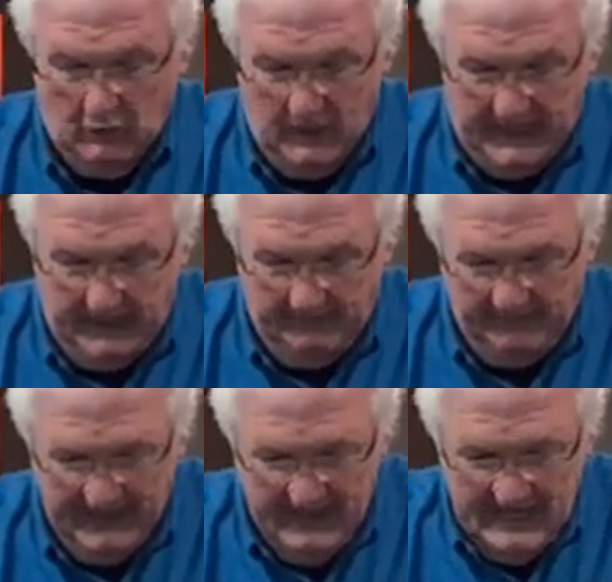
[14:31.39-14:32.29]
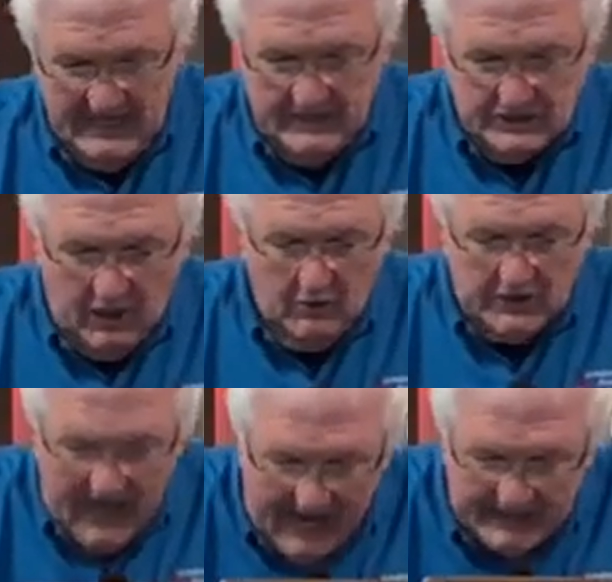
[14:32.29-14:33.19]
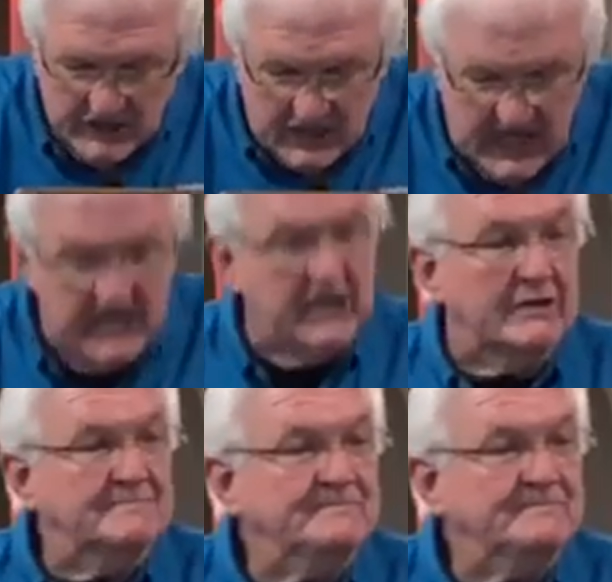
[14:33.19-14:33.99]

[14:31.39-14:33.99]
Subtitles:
well. So God is here.